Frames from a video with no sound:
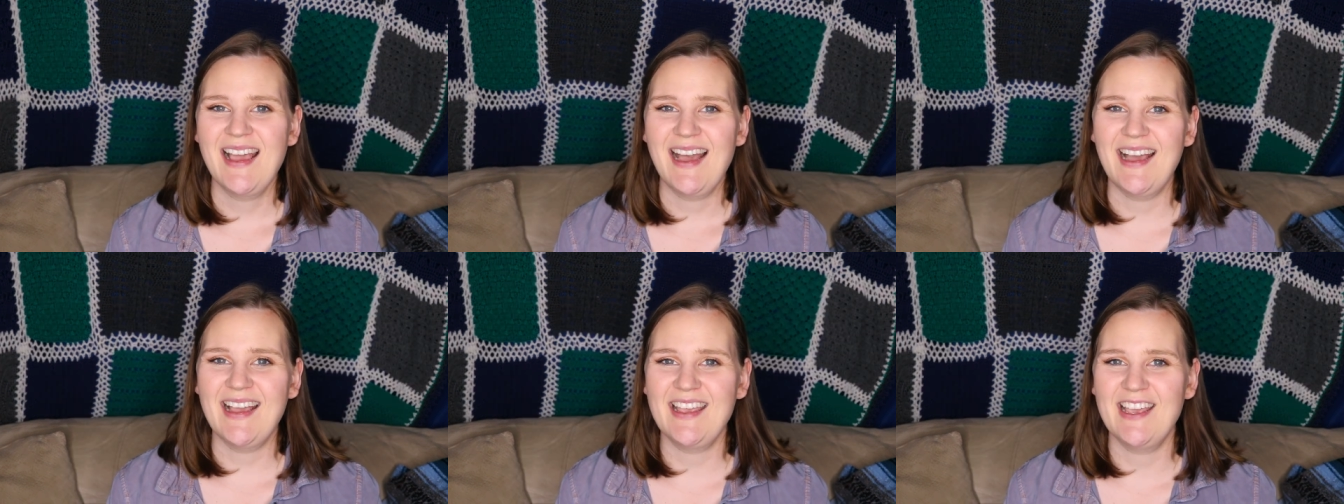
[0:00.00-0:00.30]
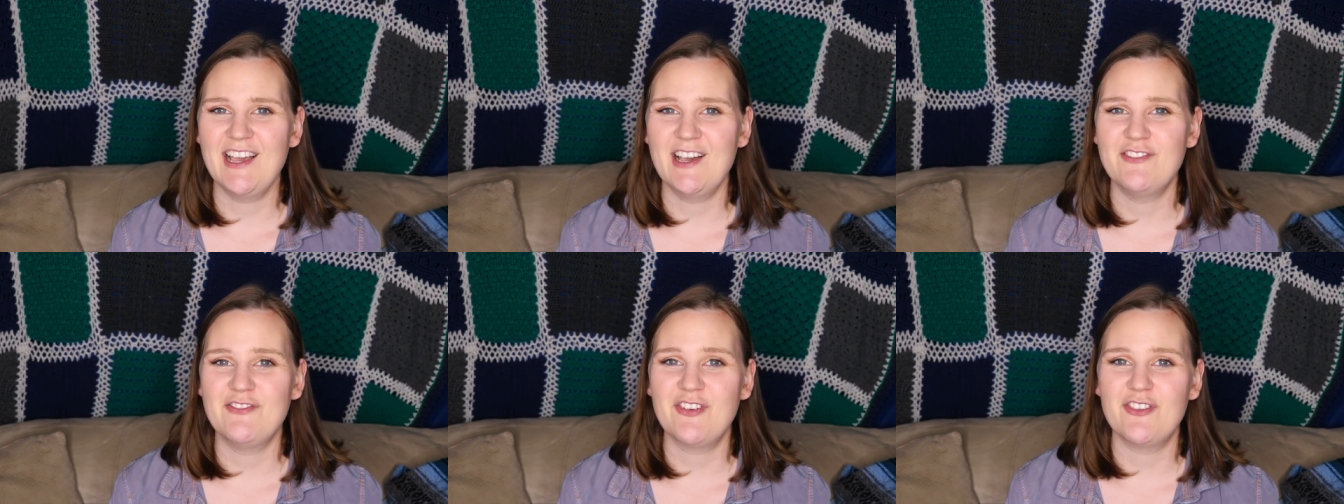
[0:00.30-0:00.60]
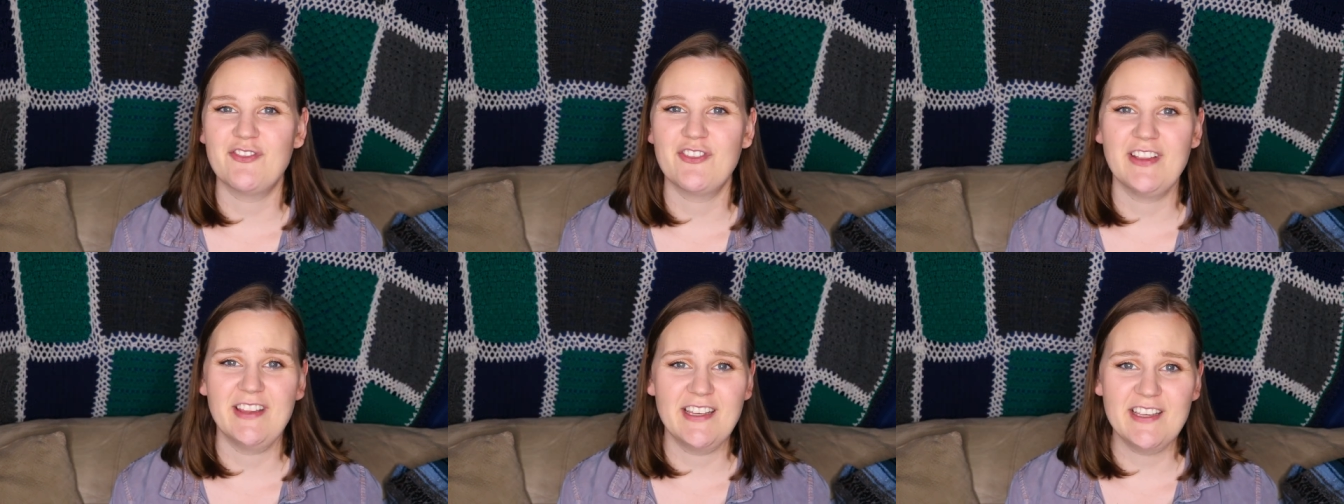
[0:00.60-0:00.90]
I have
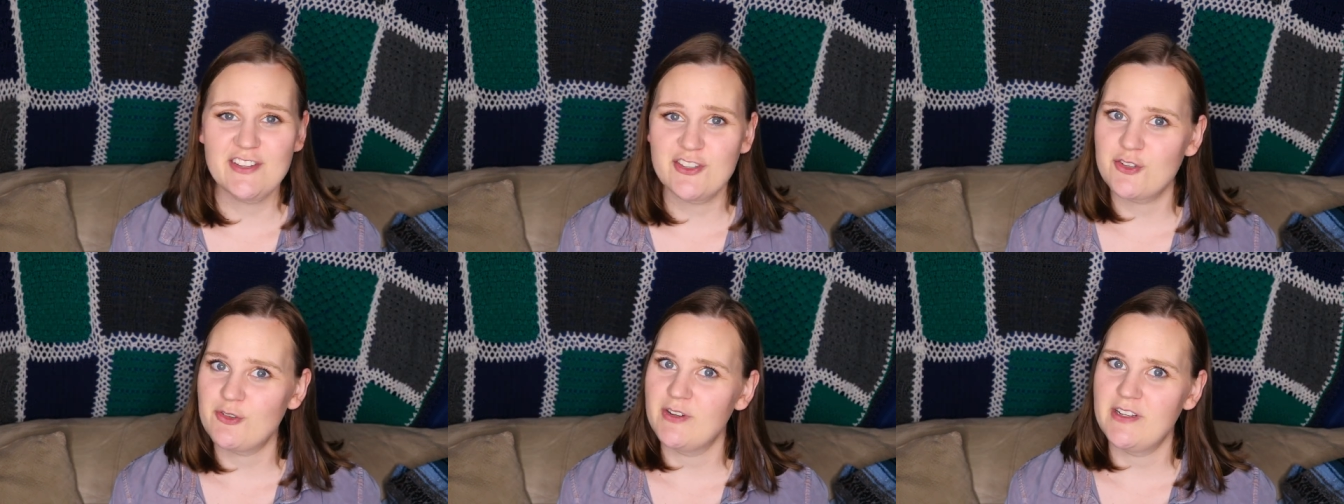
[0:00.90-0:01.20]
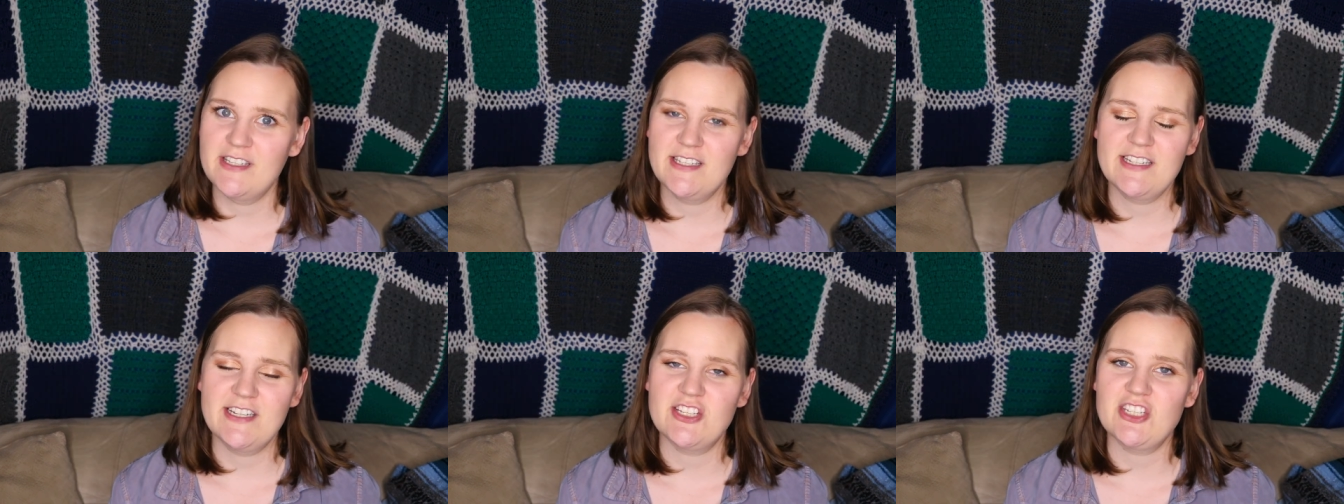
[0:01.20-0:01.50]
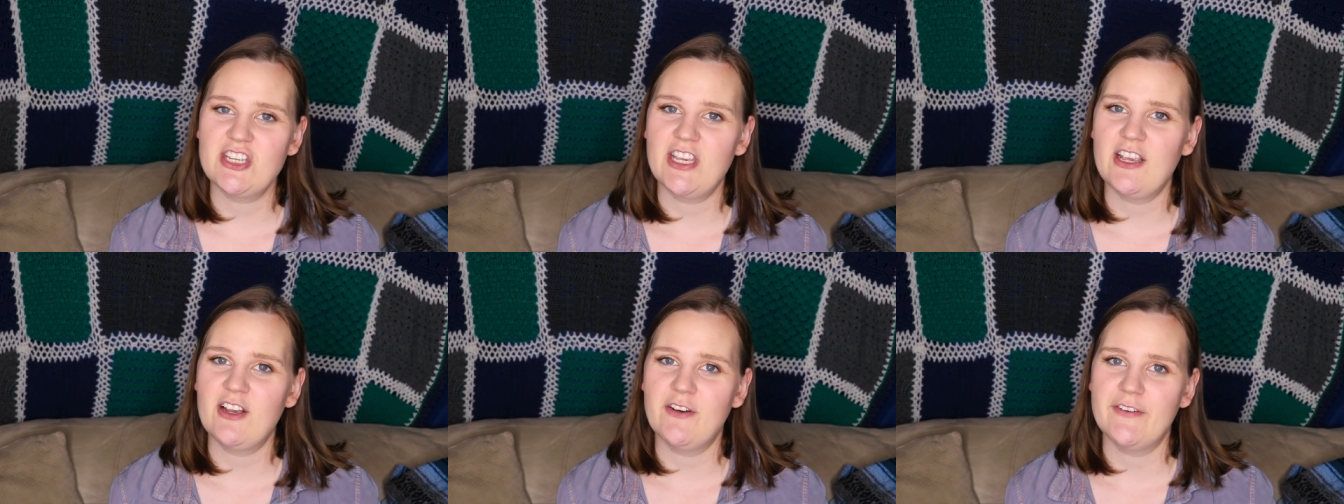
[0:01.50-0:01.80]
really enjoyed
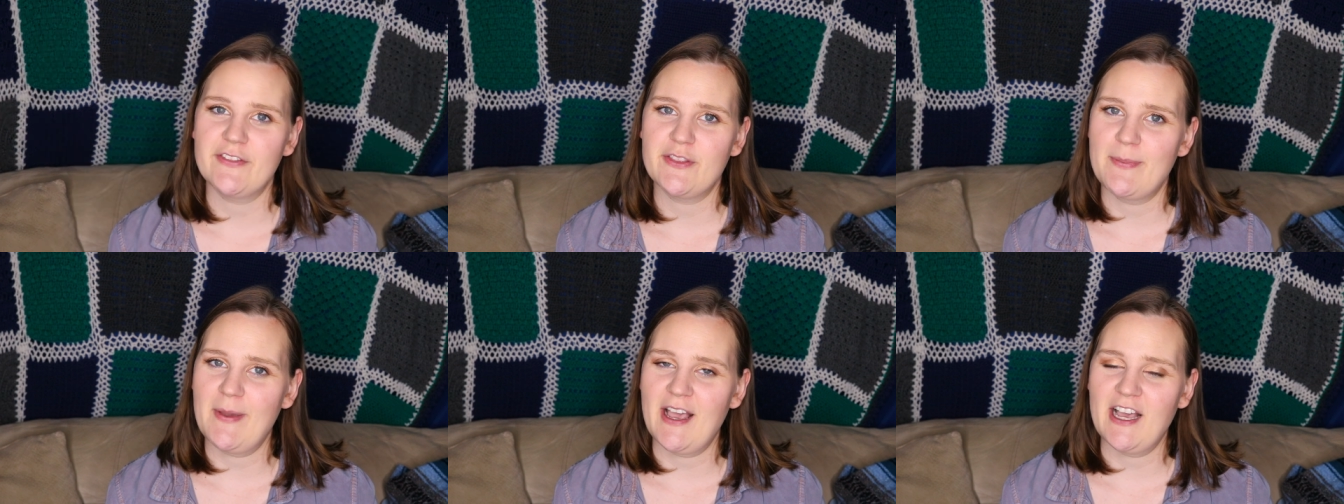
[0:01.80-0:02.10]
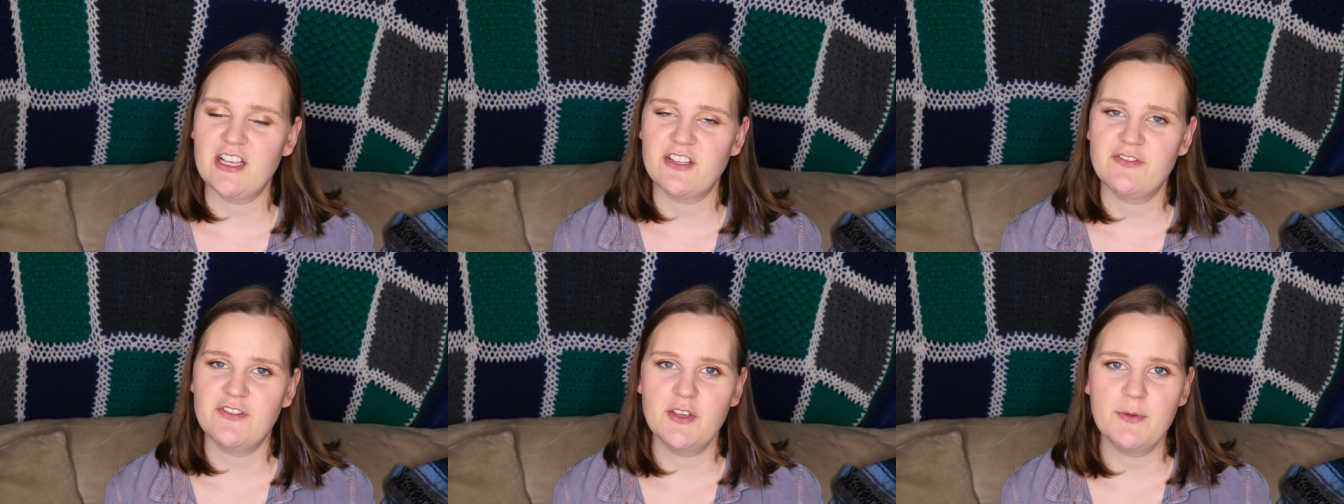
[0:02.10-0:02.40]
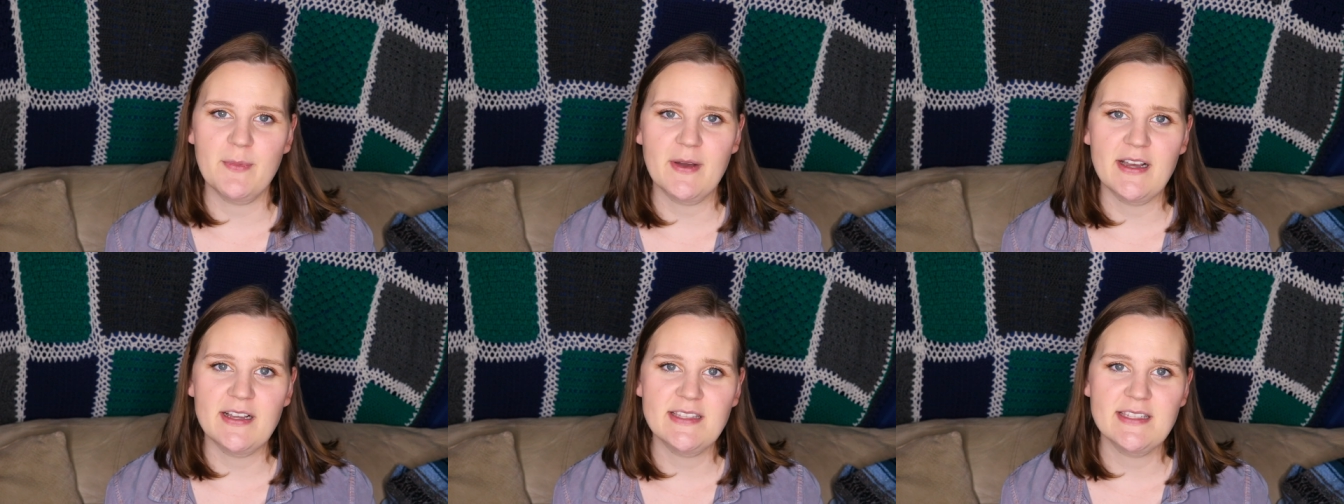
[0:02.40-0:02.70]
stitching over the past
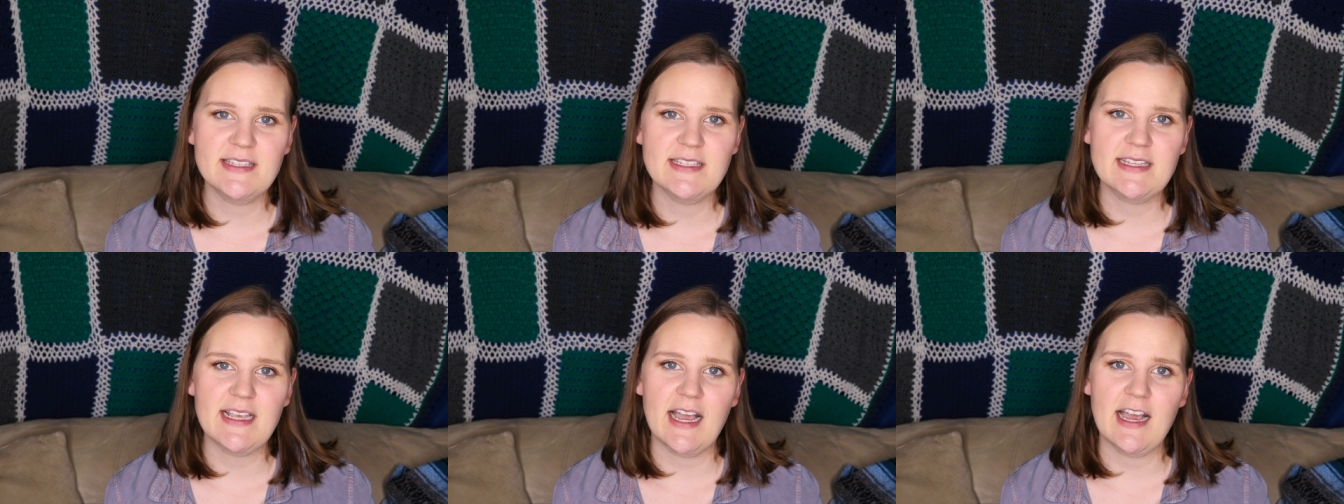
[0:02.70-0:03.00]
few months.